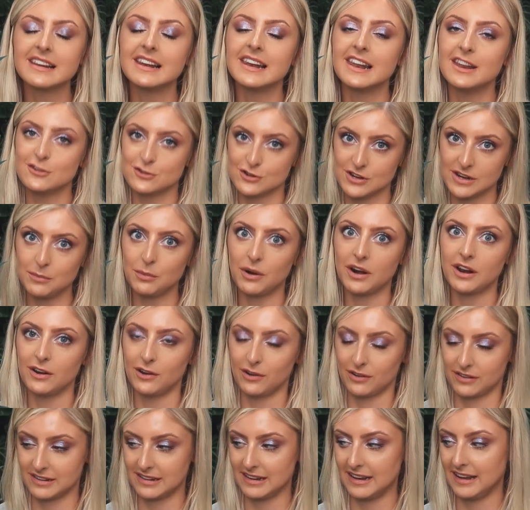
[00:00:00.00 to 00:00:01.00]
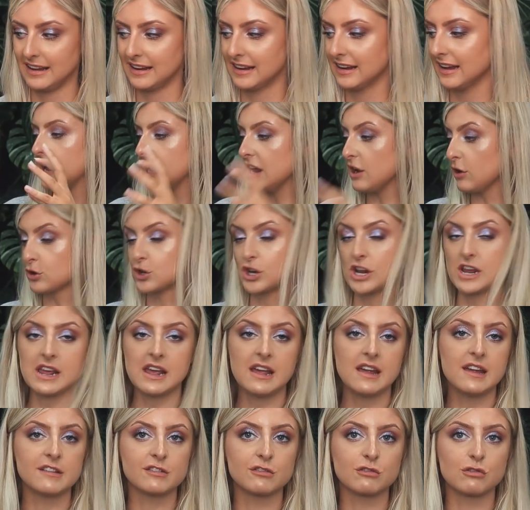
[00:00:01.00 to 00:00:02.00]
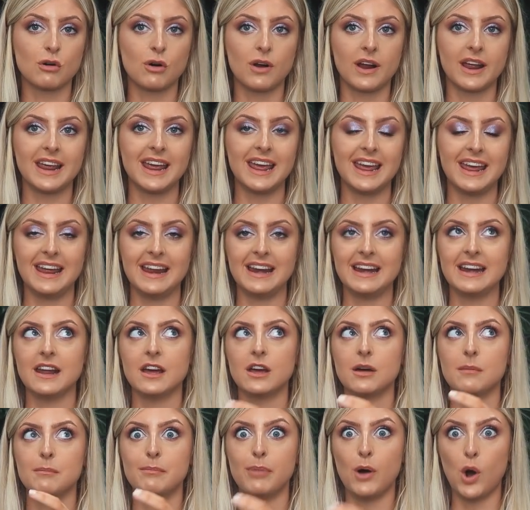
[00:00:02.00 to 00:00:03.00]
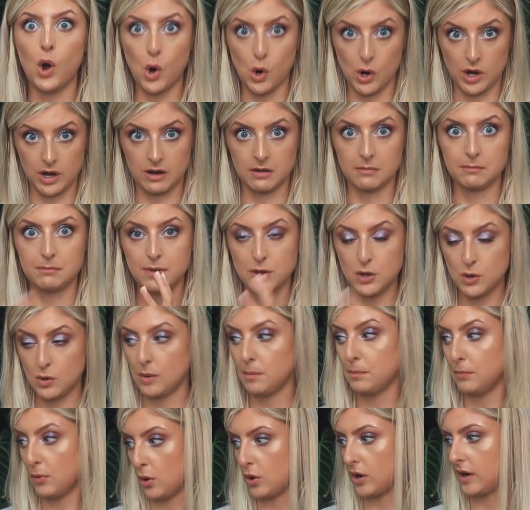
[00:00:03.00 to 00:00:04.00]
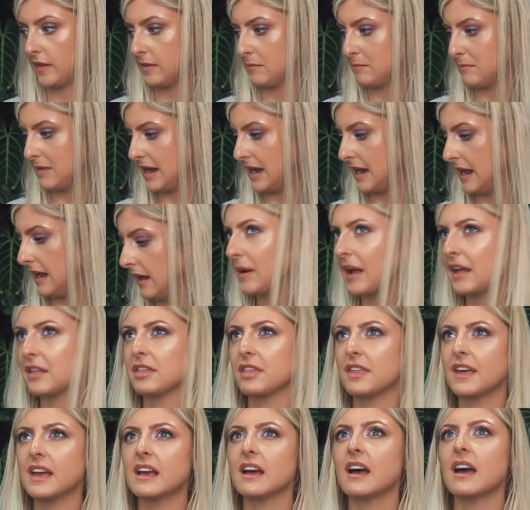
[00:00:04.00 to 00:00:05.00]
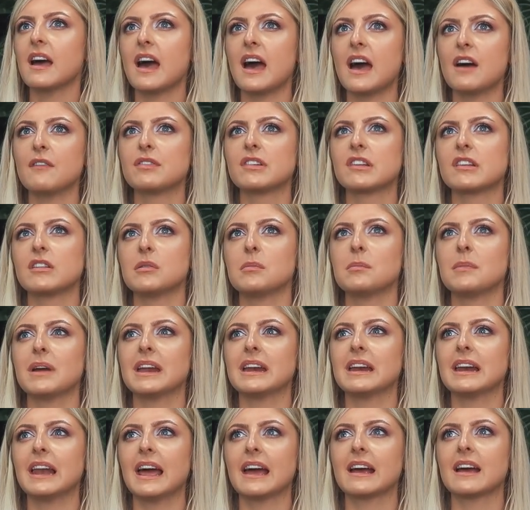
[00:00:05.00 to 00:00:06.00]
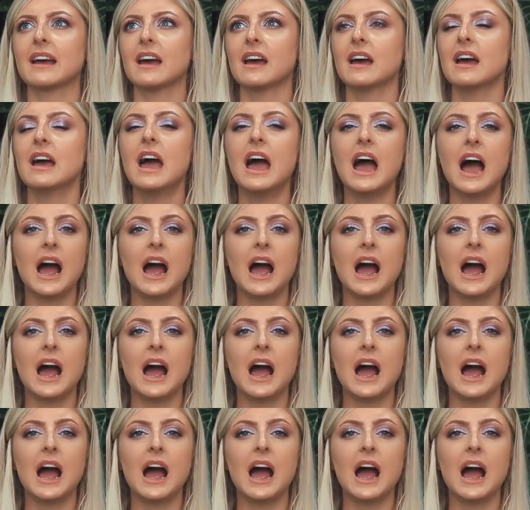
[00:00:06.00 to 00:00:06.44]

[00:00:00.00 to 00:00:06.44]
literally what it looks like. He or she is growing in pond, pure pond at the minute. I think I have some in leca.